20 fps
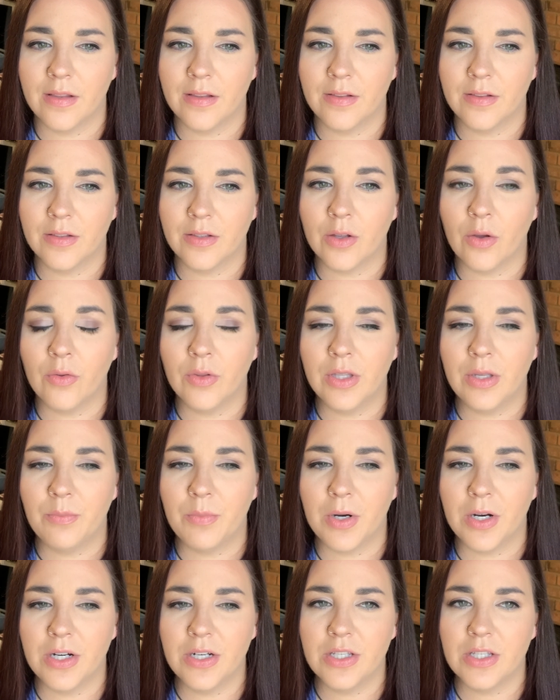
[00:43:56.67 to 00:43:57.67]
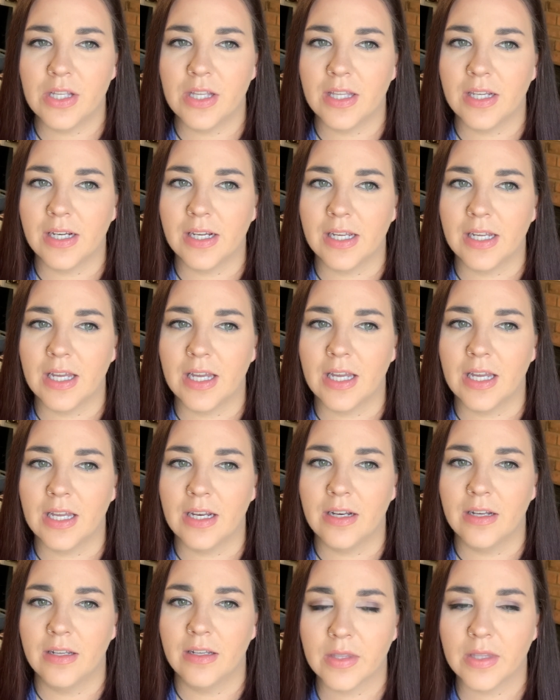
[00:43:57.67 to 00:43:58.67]
the only person that I
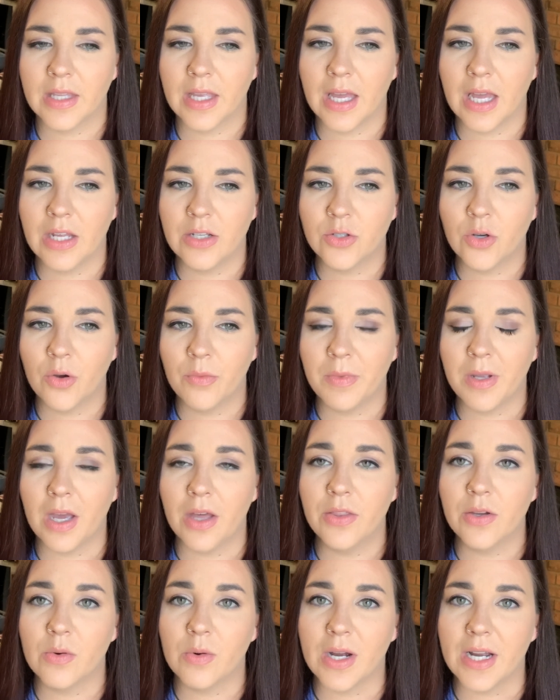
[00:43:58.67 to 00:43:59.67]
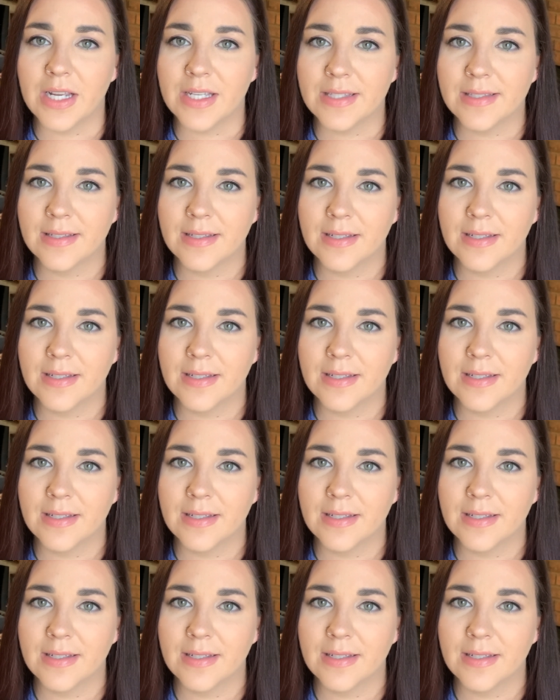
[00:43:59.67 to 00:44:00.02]
had that had told me otherwise,